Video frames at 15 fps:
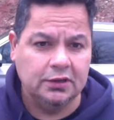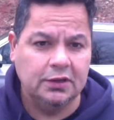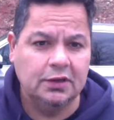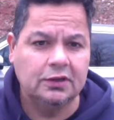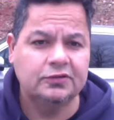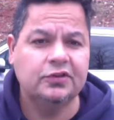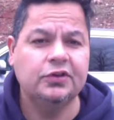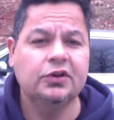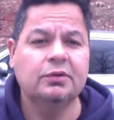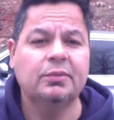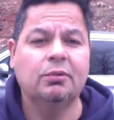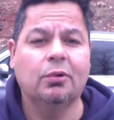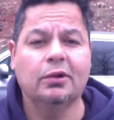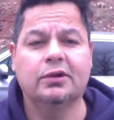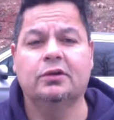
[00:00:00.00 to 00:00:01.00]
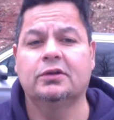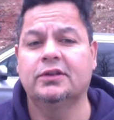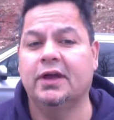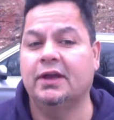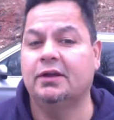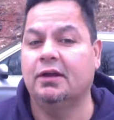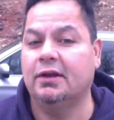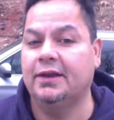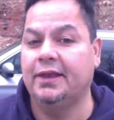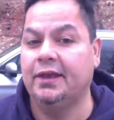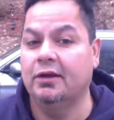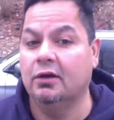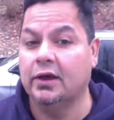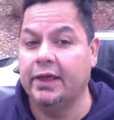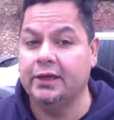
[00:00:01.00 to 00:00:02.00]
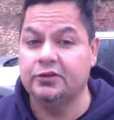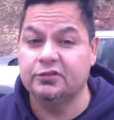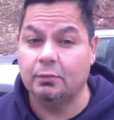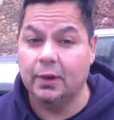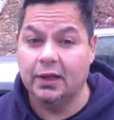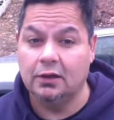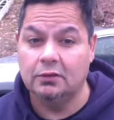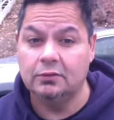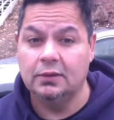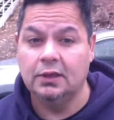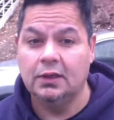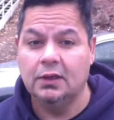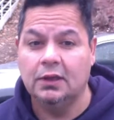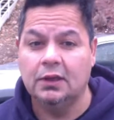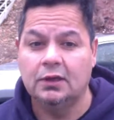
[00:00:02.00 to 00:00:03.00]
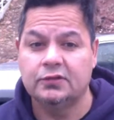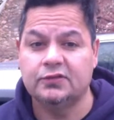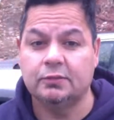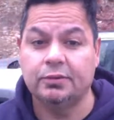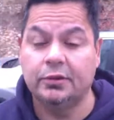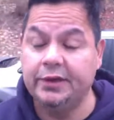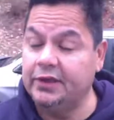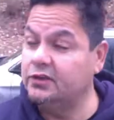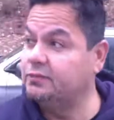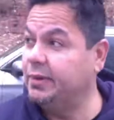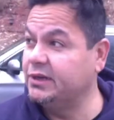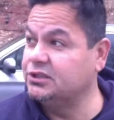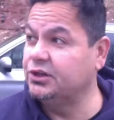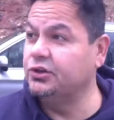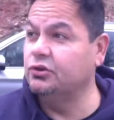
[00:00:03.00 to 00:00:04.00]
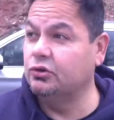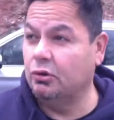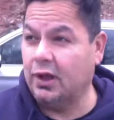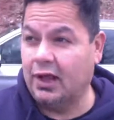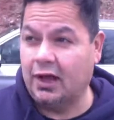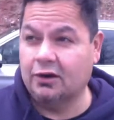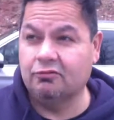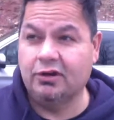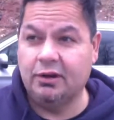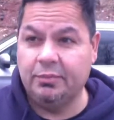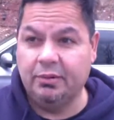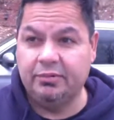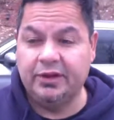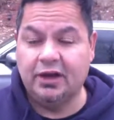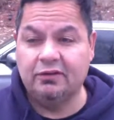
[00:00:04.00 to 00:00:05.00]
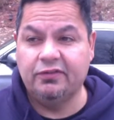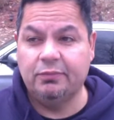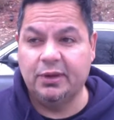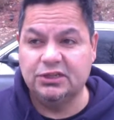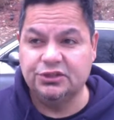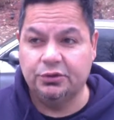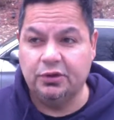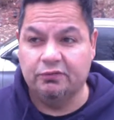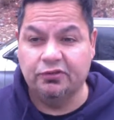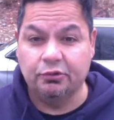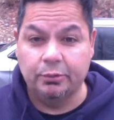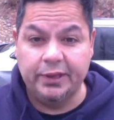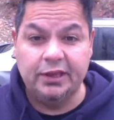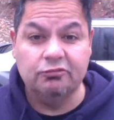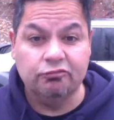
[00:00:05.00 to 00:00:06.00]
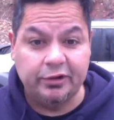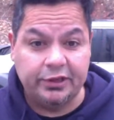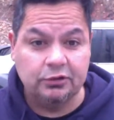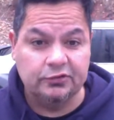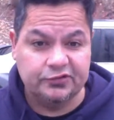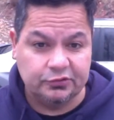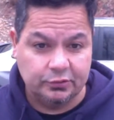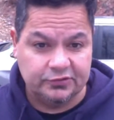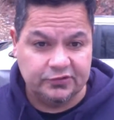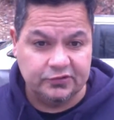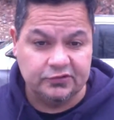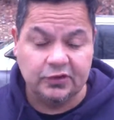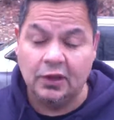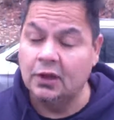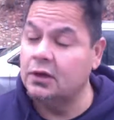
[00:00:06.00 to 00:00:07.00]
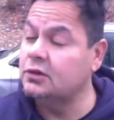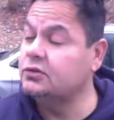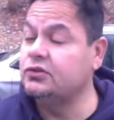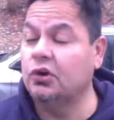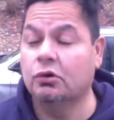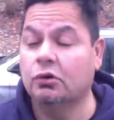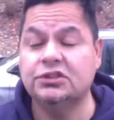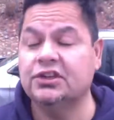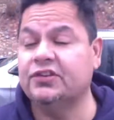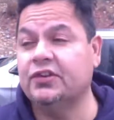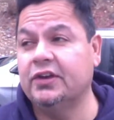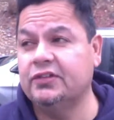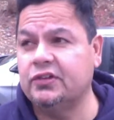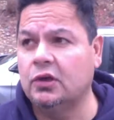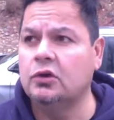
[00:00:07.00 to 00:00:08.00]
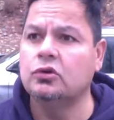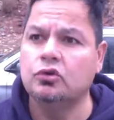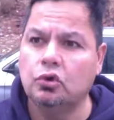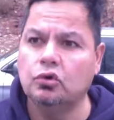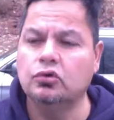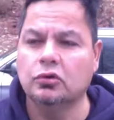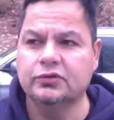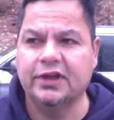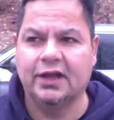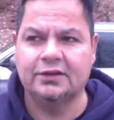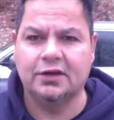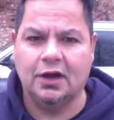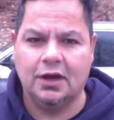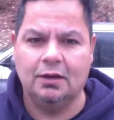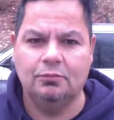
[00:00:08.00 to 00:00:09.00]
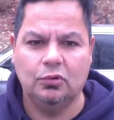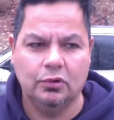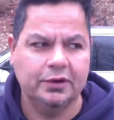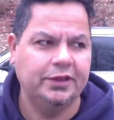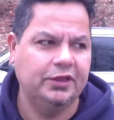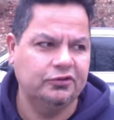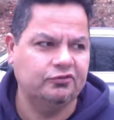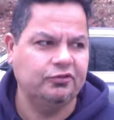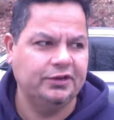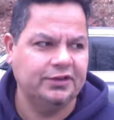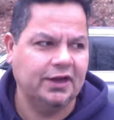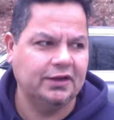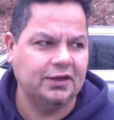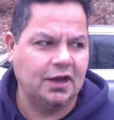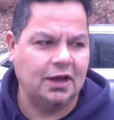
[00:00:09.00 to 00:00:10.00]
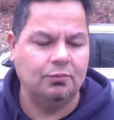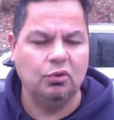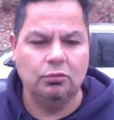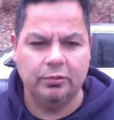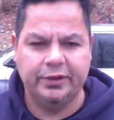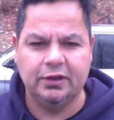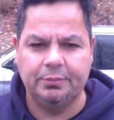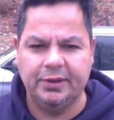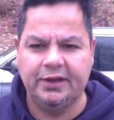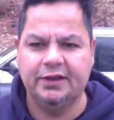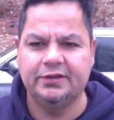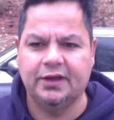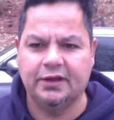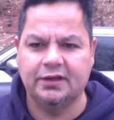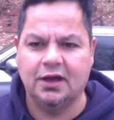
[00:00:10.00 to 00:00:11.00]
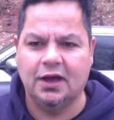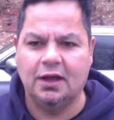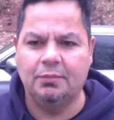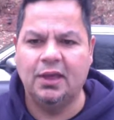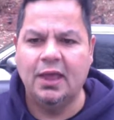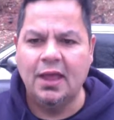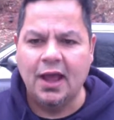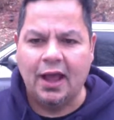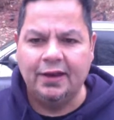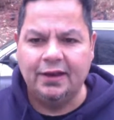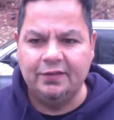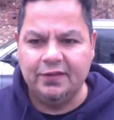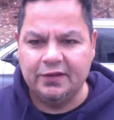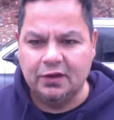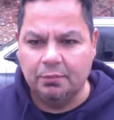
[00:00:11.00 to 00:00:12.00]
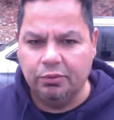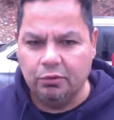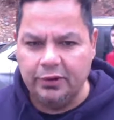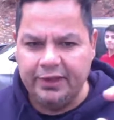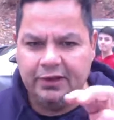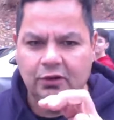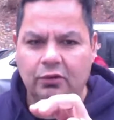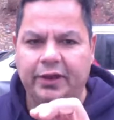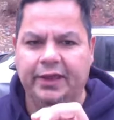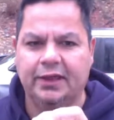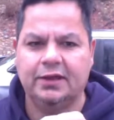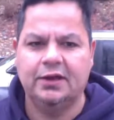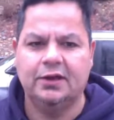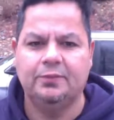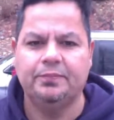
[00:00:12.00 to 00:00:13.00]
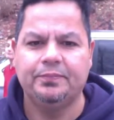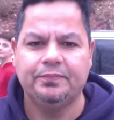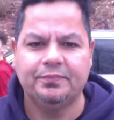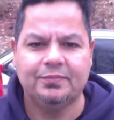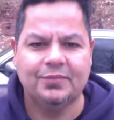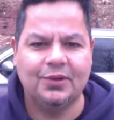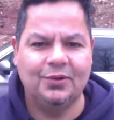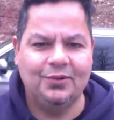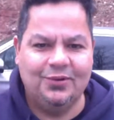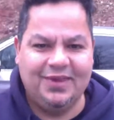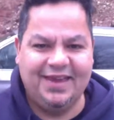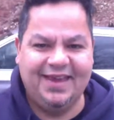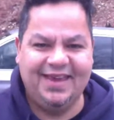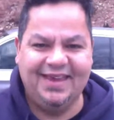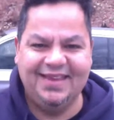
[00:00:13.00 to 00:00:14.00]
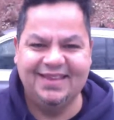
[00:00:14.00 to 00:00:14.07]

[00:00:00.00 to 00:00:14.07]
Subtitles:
so you're going to be working on that on the ELA as well. So please make sure you know how to write a bibliography. Make sure you have 3 real sources. Don't just list google.com or history.com or wikipedia.com. I need the complete link, okay?